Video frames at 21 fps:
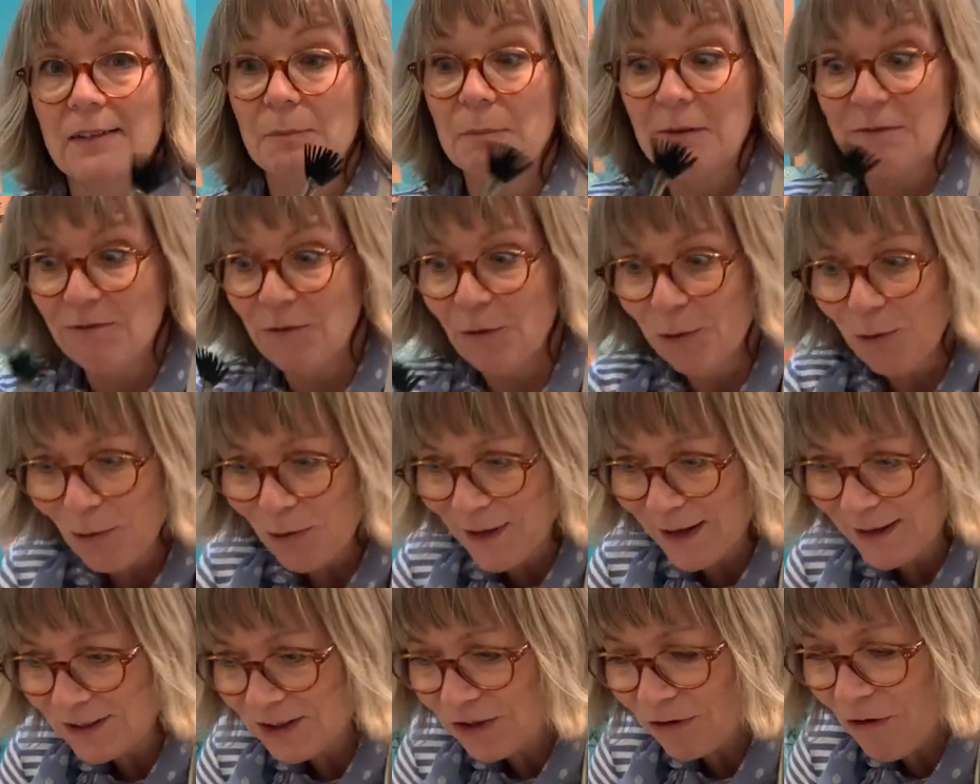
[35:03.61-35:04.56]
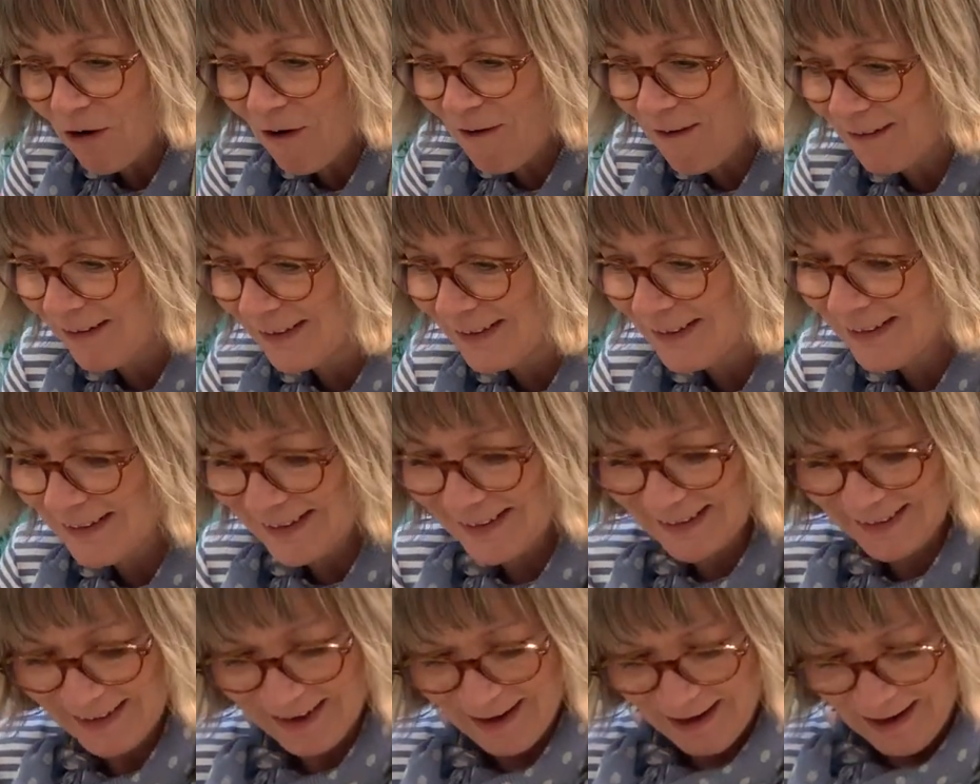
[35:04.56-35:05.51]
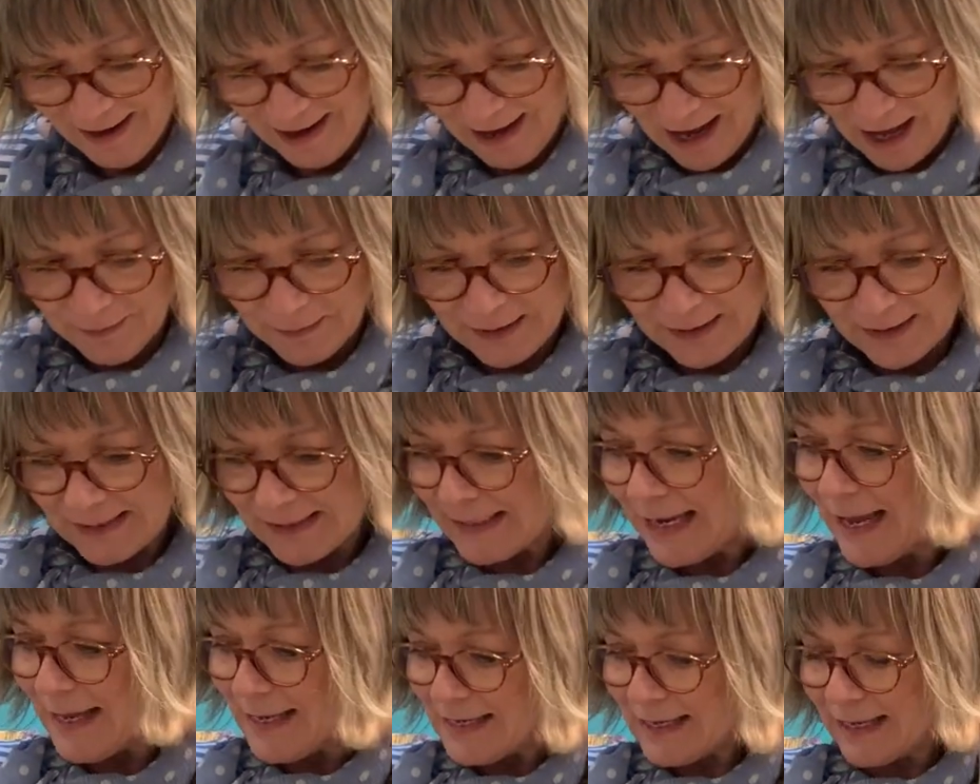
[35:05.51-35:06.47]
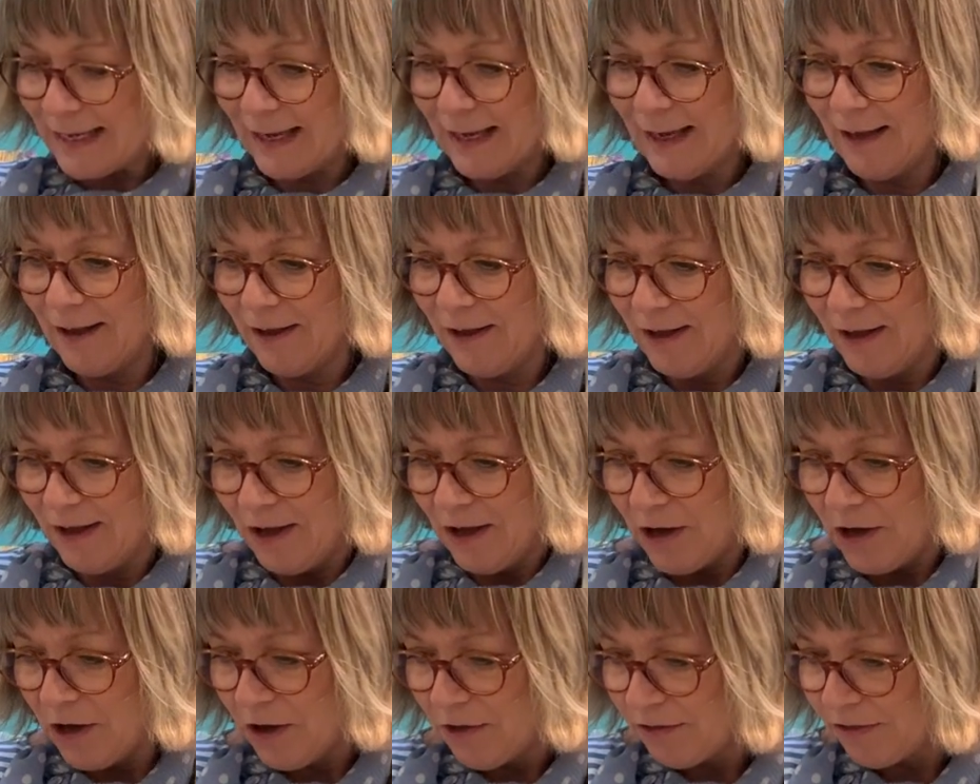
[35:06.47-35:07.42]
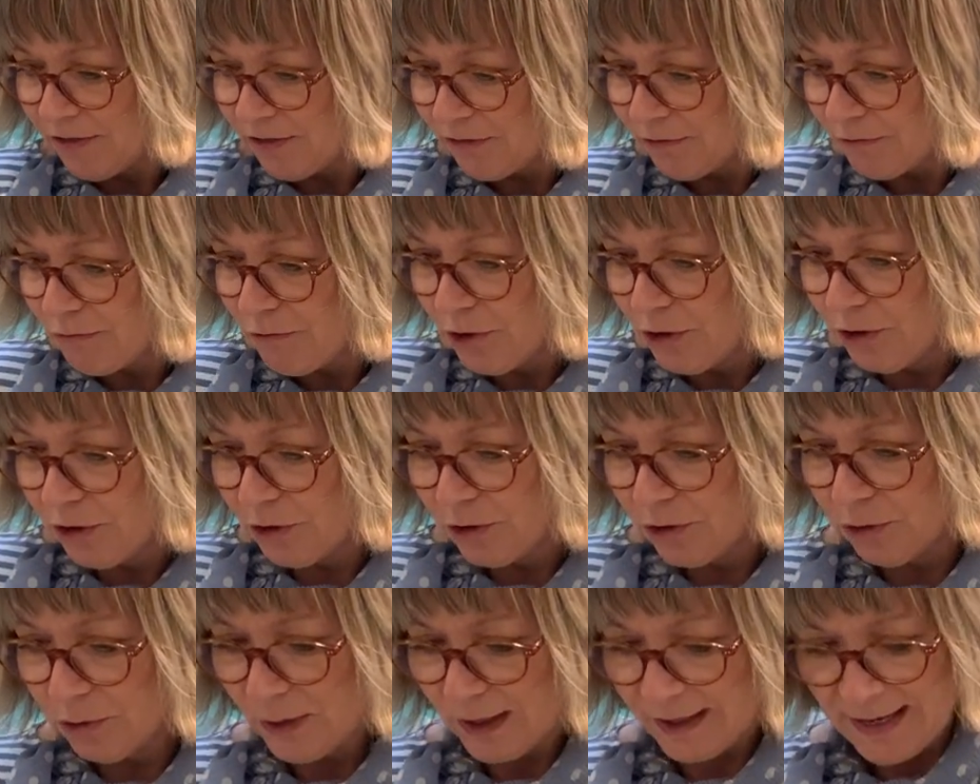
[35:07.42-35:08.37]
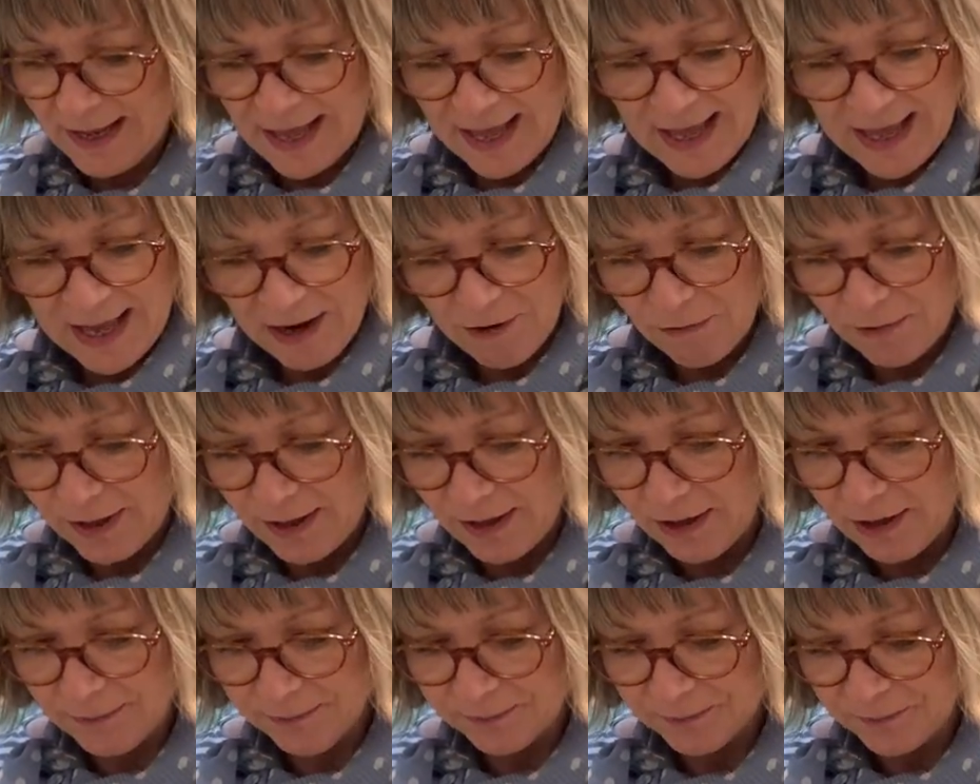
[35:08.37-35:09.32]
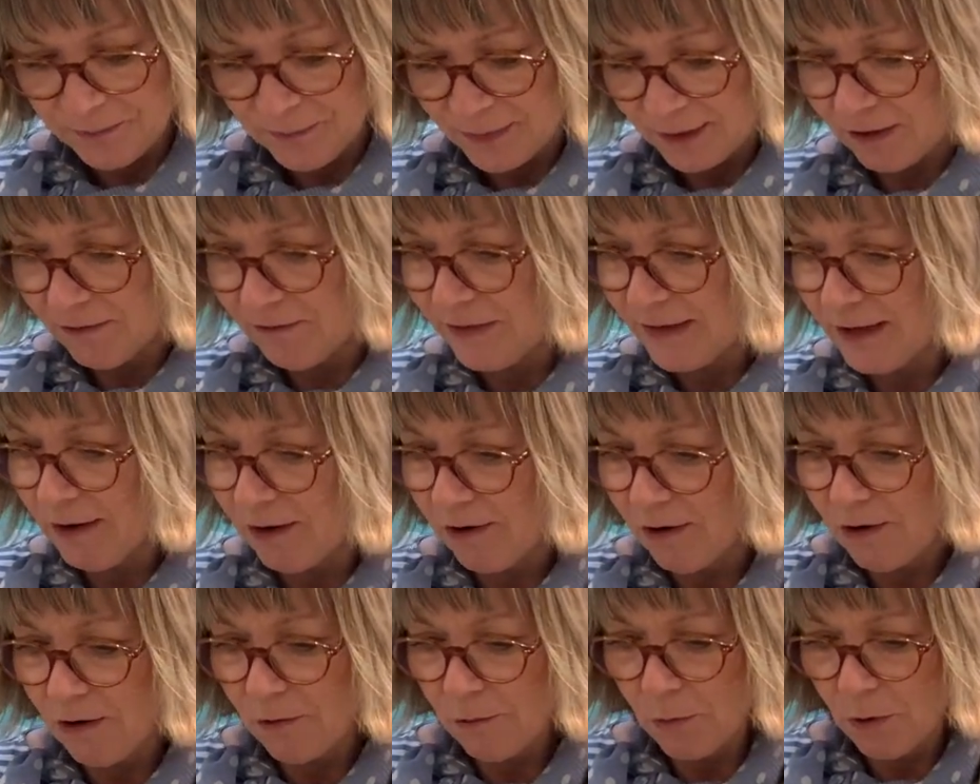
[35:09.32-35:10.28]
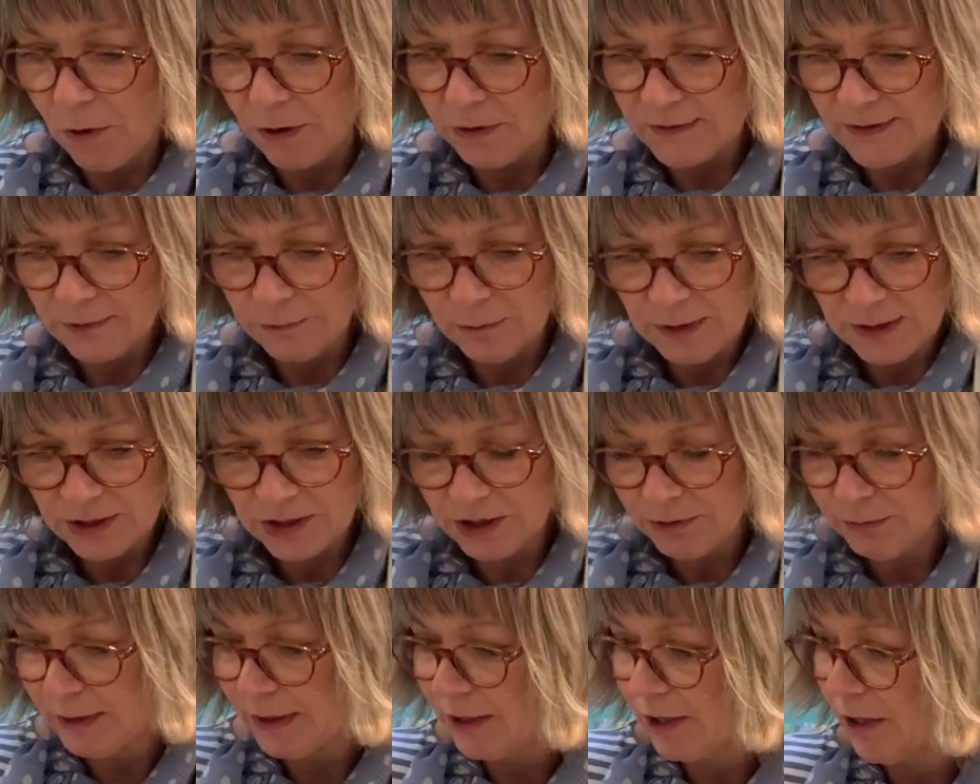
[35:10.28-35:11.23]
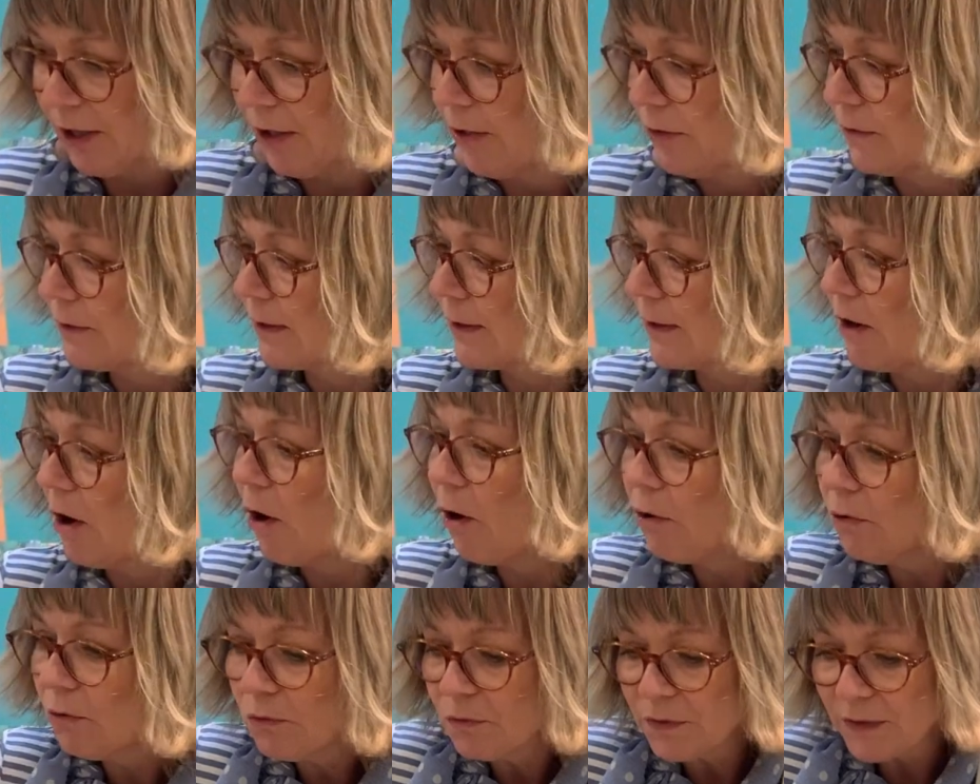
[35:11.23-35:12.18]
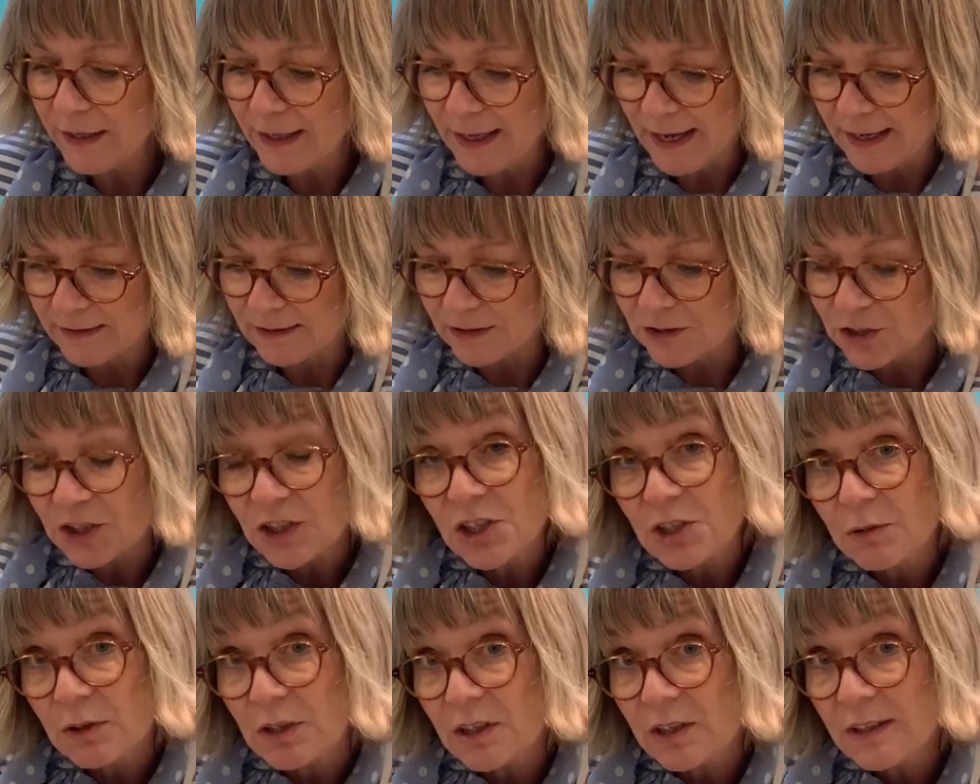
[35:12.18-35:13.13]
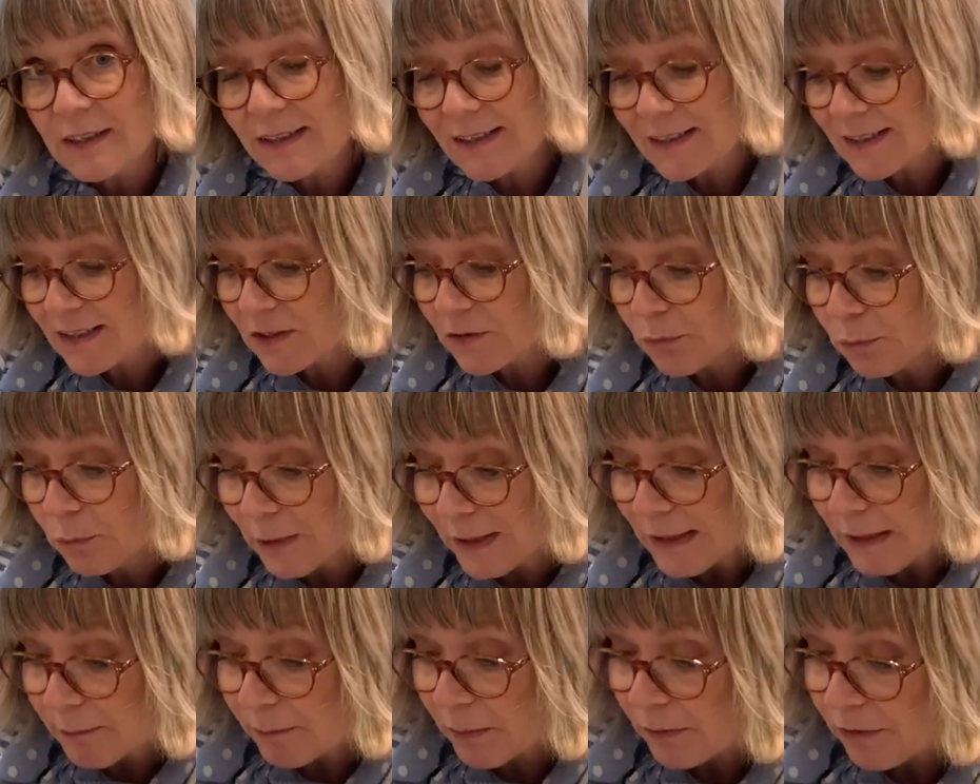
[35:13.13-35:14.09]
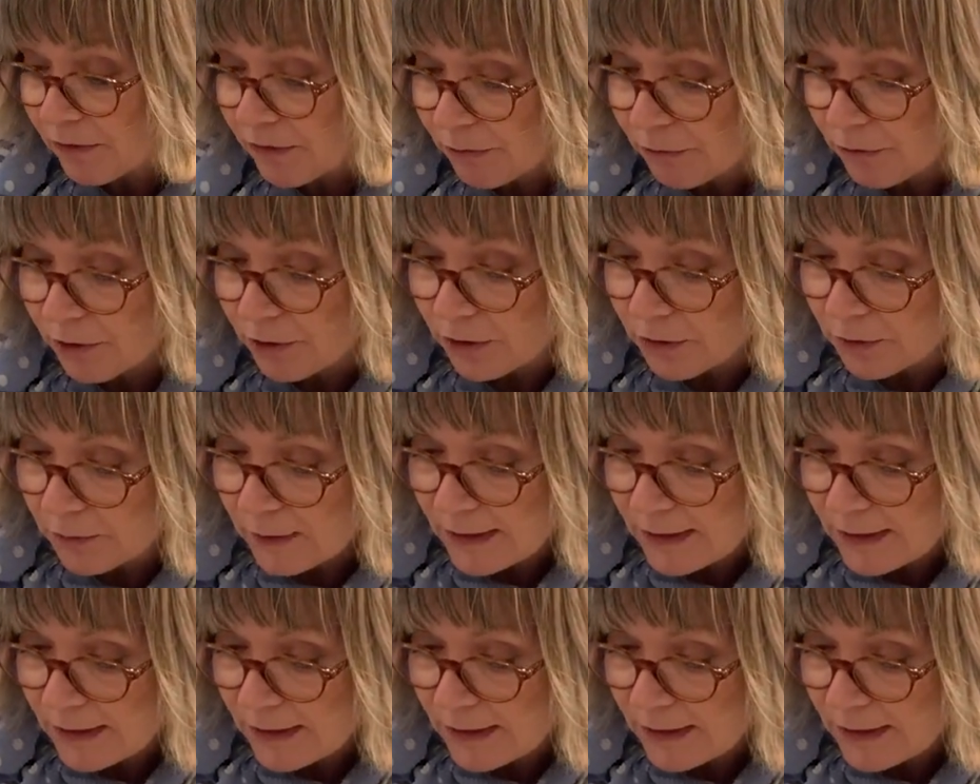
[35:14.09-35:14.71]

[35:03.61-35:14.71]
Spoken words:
So before that dries, I'm going to take it through an area of the artwork. So where should we go? I'm going to hold the end and just do a nice sweep through.